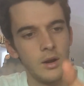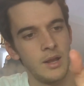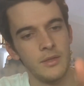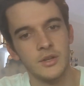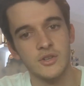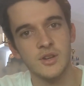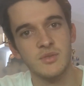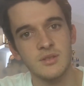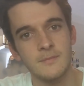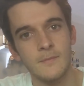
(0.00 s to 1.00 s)
in the
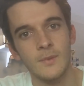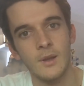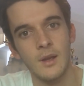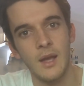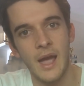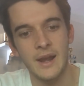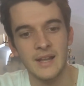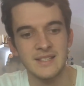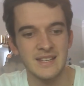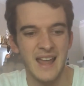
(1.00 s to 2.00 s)
description. And
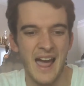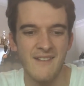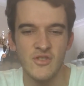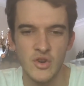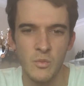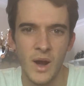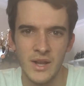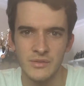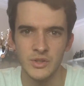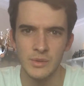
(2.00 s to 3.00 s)
I didn't have a good
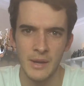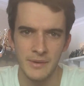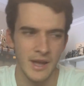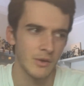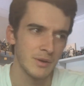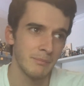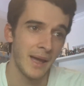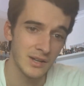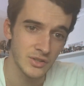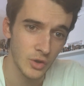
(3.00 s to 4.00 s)
way of doing that without going
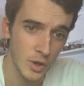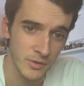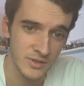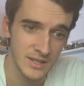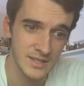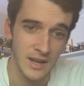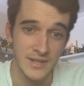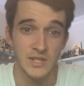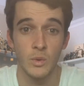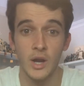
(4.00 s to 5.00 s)
back to my copyright sound.
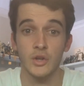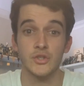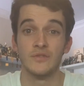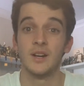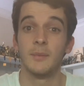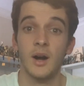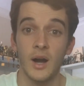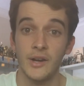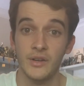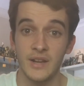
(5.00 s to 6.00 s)
That's why I got so far
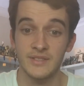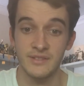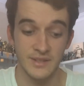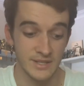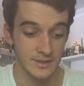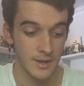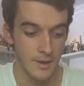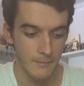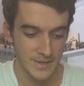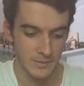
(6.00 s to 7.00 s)
behind on FTVs.
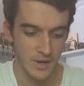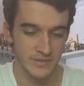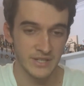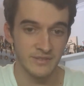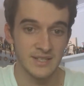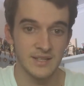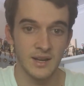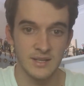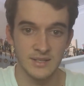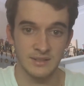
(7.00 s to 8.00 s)
Basically, what FTVs
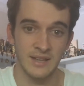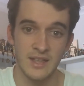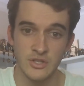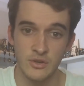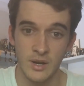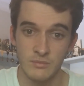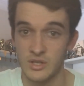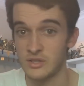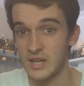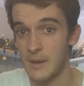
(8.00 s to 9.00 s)
are is like get a new gun with
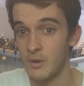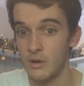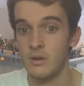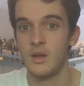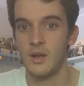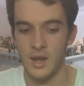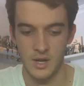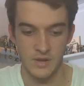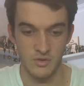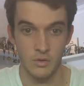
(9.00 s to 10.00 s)
a camo,
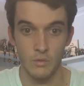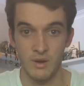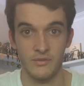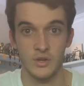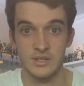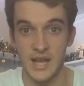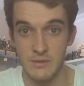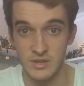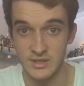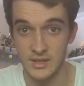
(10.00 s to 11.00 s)
and I record my first
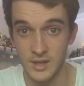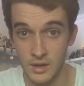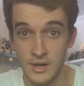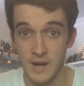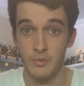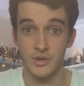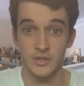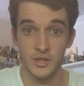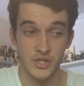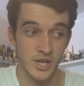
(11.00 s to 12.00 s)
game with said gun, and I post
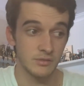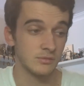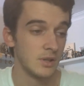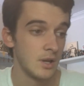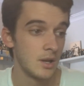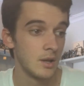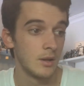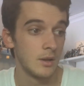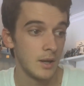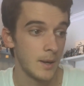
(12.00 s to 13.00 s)
it on the channel.
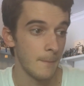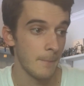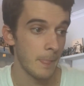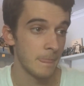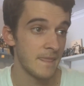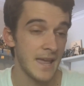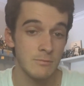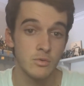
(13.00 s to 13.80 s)
They